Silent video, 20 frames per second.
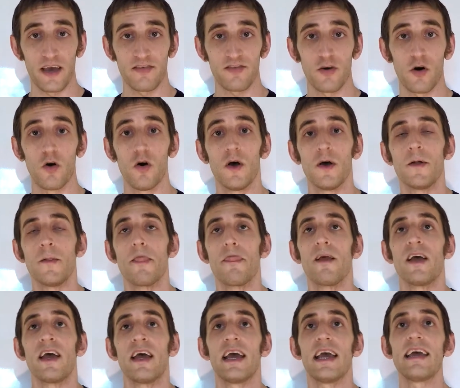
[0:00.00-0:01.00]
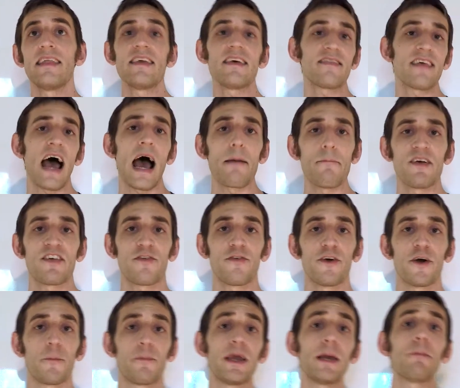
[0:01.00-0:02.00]
So in this
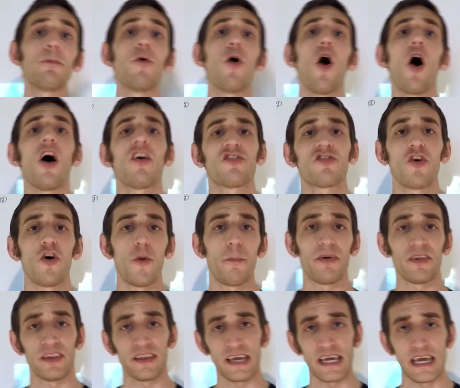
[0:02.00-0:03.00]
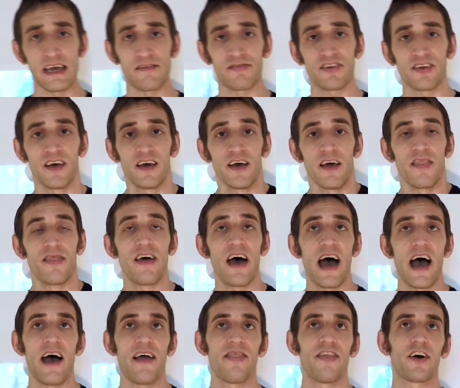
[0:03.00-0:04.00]
atmosphere, people also believed
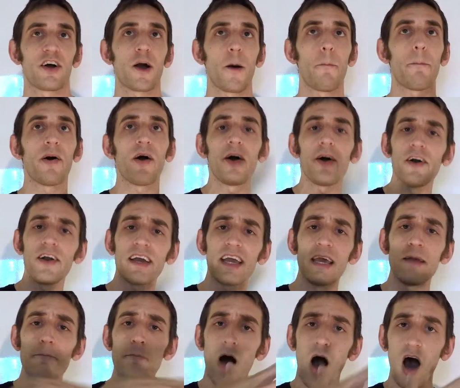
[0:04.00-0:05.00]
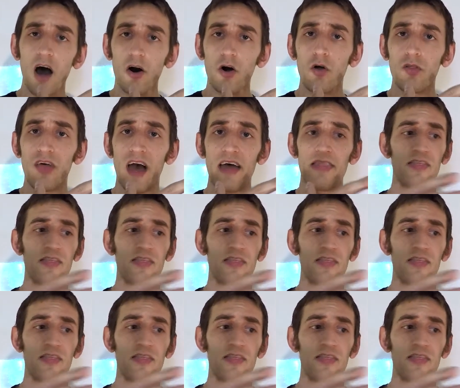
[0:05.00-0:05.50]
that the Copernican model that